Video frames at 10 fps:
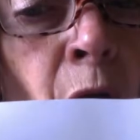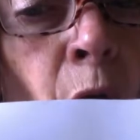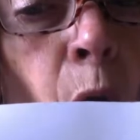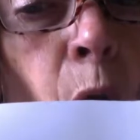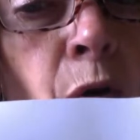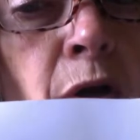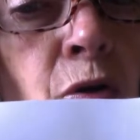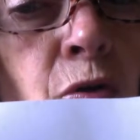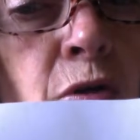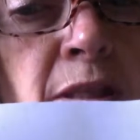or it
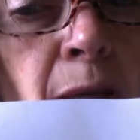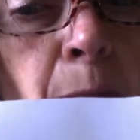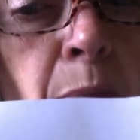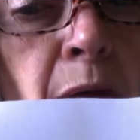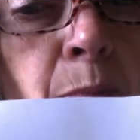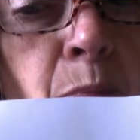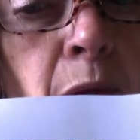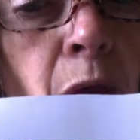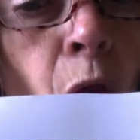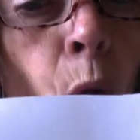could simply
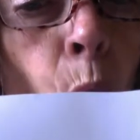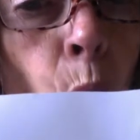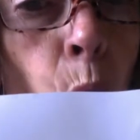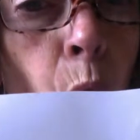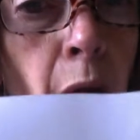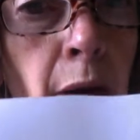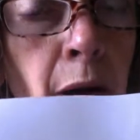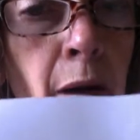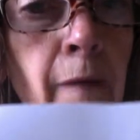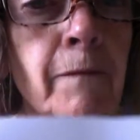be
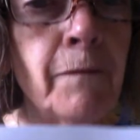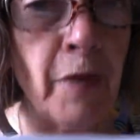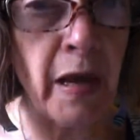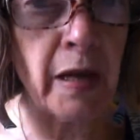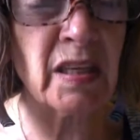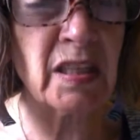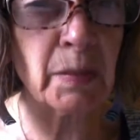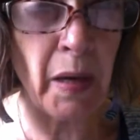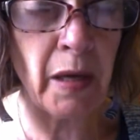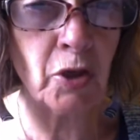one very
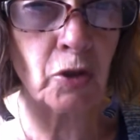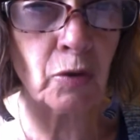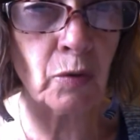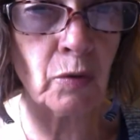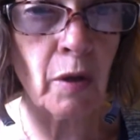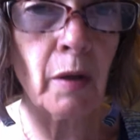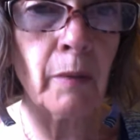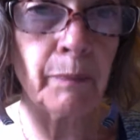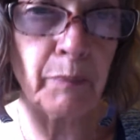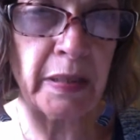special
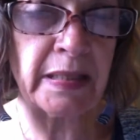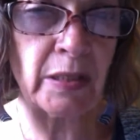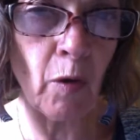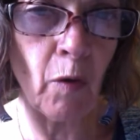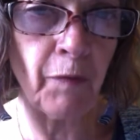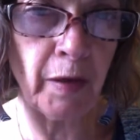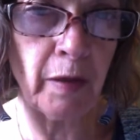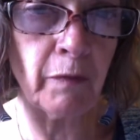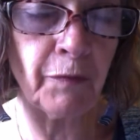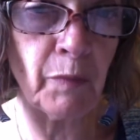piece of
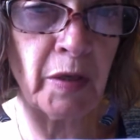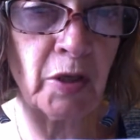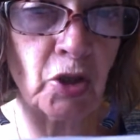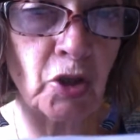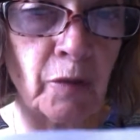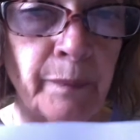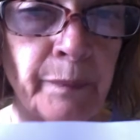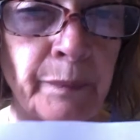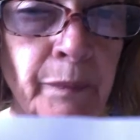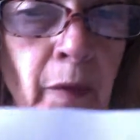information.
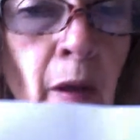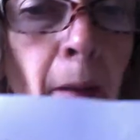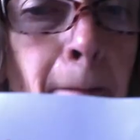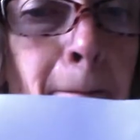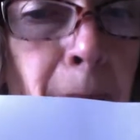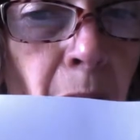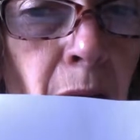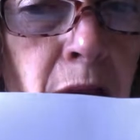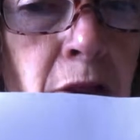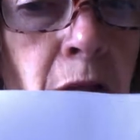
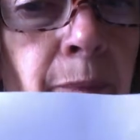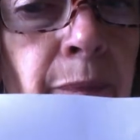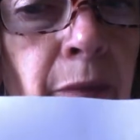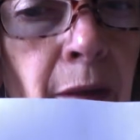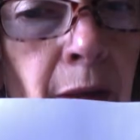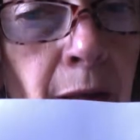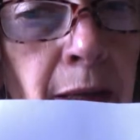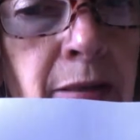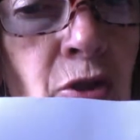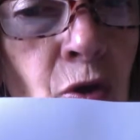But
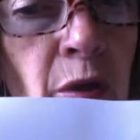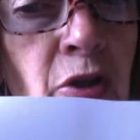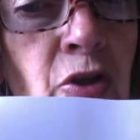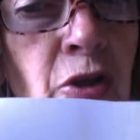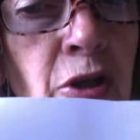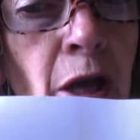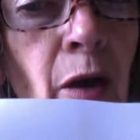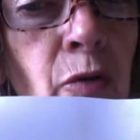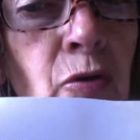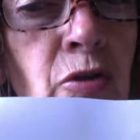it's going to tell
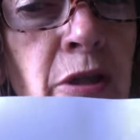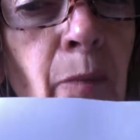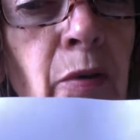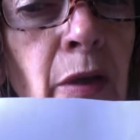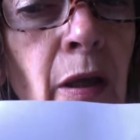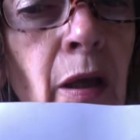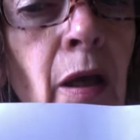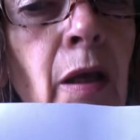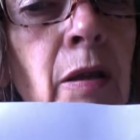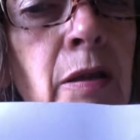you something
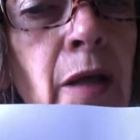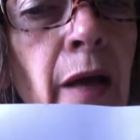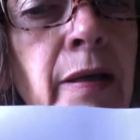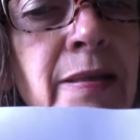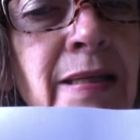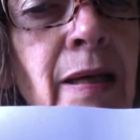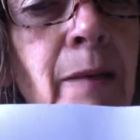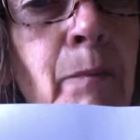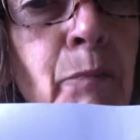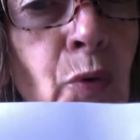that is
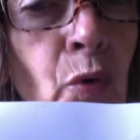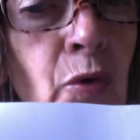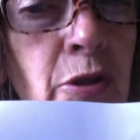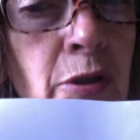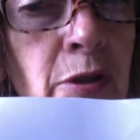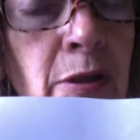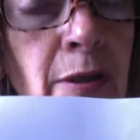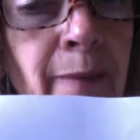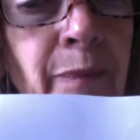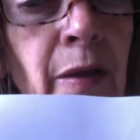important.
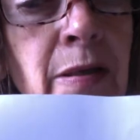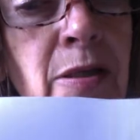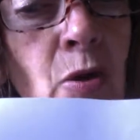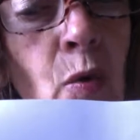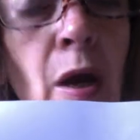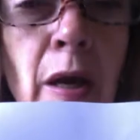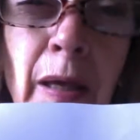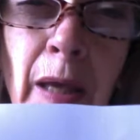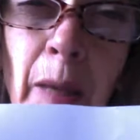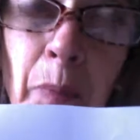So
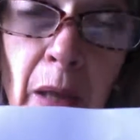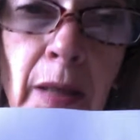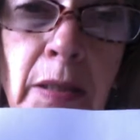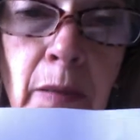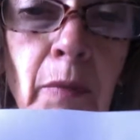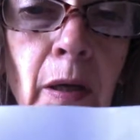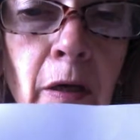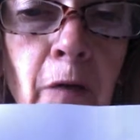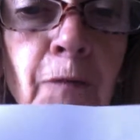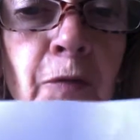keep that in
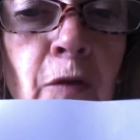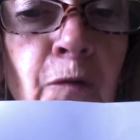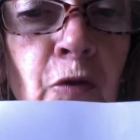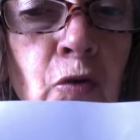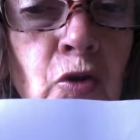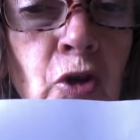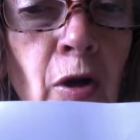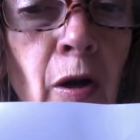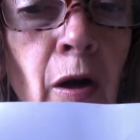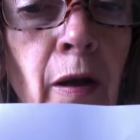mind for the future.